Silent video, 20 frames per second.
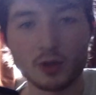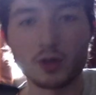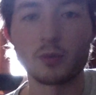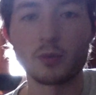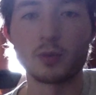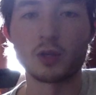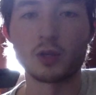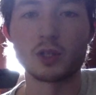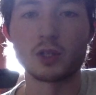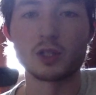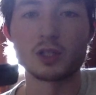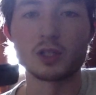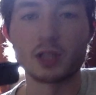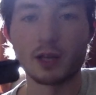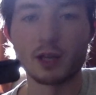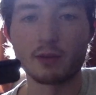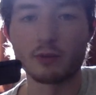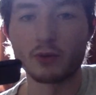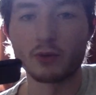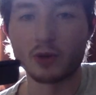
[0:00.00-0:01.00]
because it's time
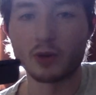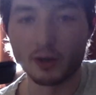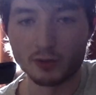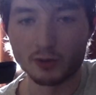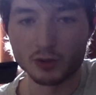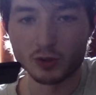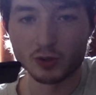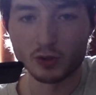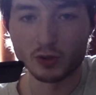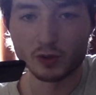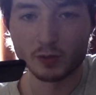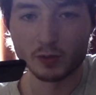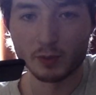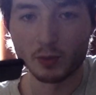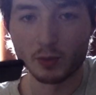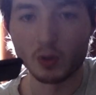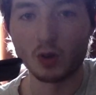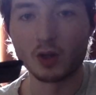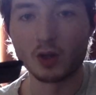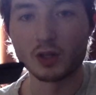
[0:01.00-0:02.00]
for Harry Shoots
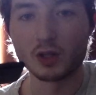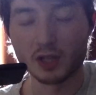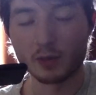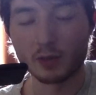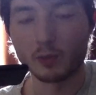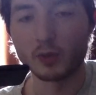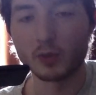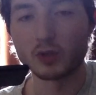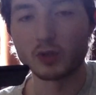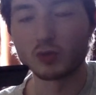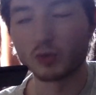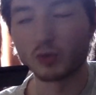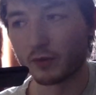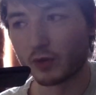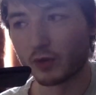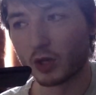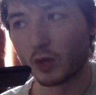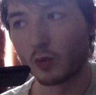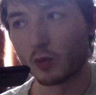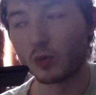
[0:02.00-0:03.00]
People sandwich
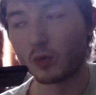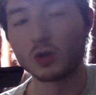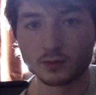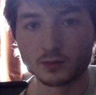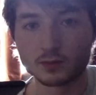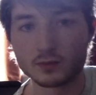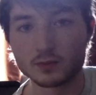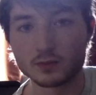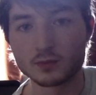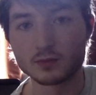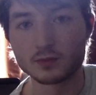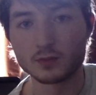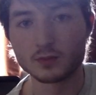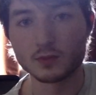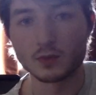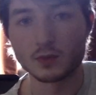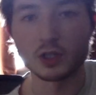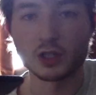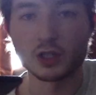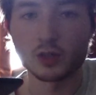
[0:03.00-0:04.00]
review.
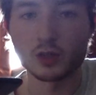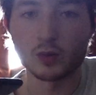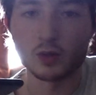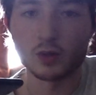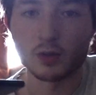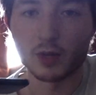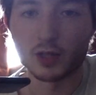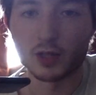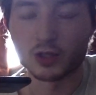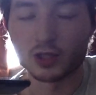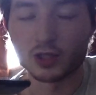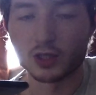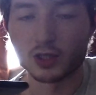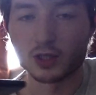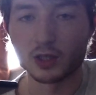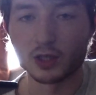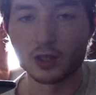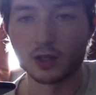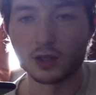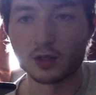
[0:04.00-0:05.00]
Since I was in
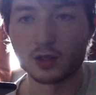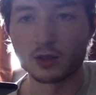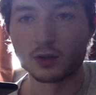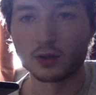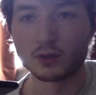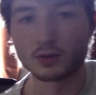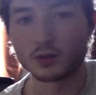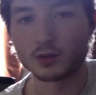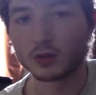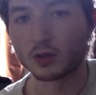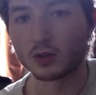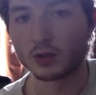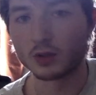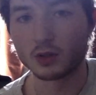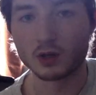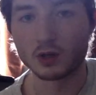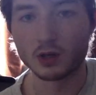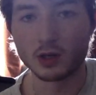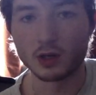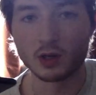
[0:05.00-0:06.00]
Manchester,
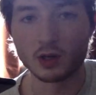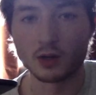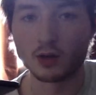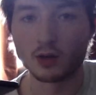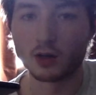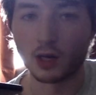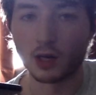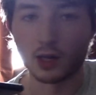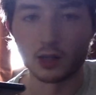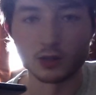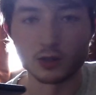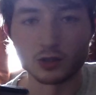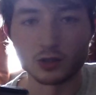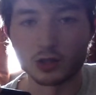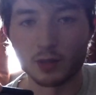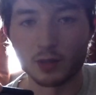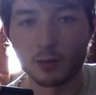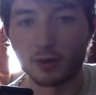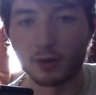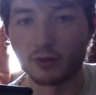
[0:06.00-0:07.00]
I just let
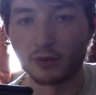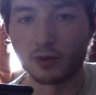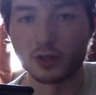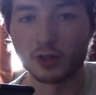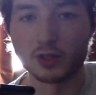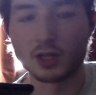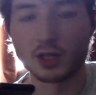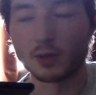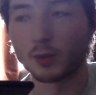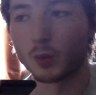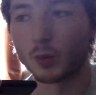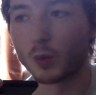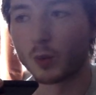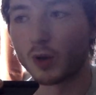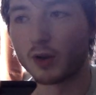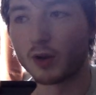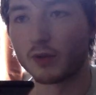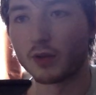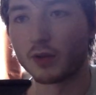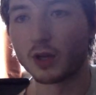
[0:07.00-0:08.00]
my friends take me
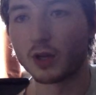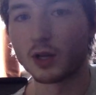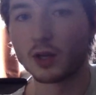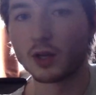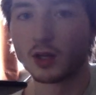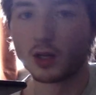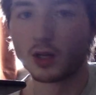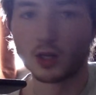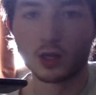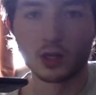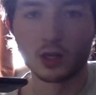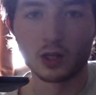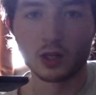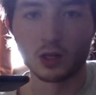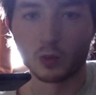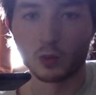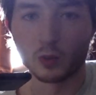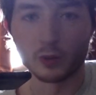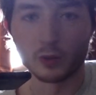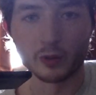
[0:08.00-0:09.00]
wherever. We
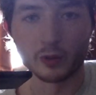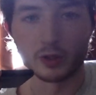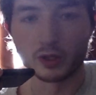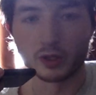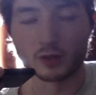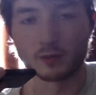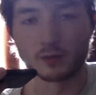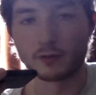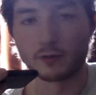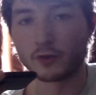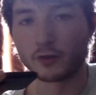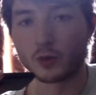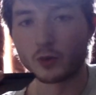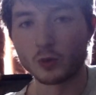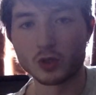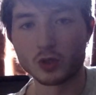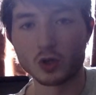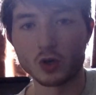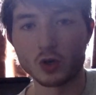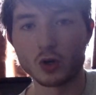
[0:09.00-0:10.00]
were in some food
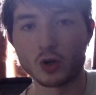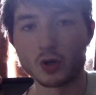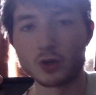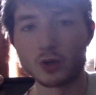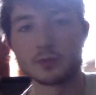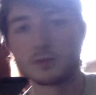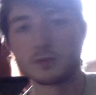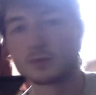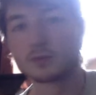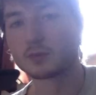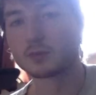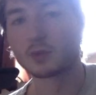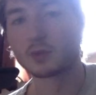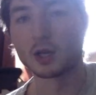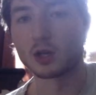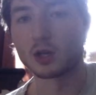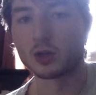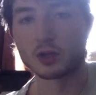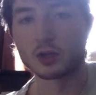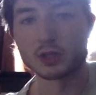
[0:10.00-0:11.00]
court. I got
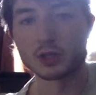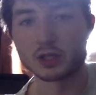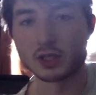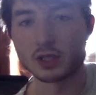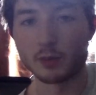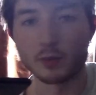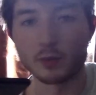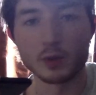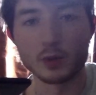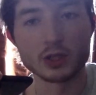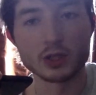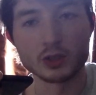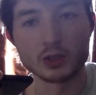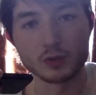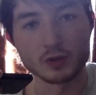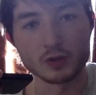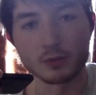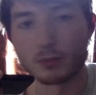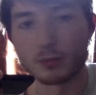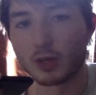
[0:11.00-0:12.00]
this sandwich, it was a
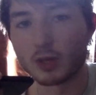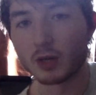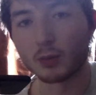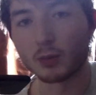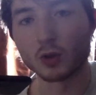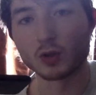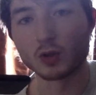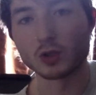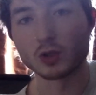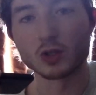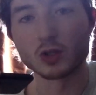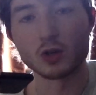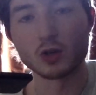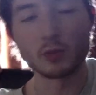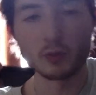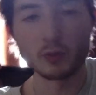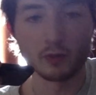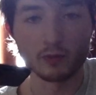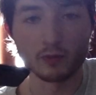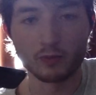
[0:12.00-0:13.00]
meatball sub,
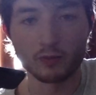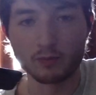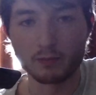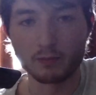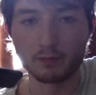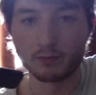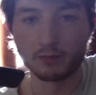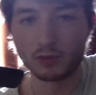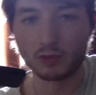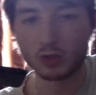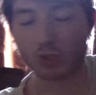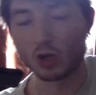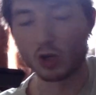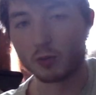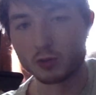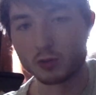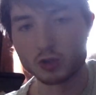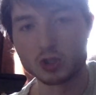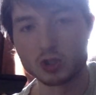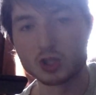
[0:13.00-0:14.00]
so
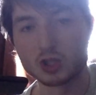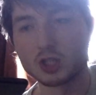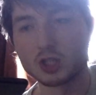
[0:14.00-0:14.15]
much cheese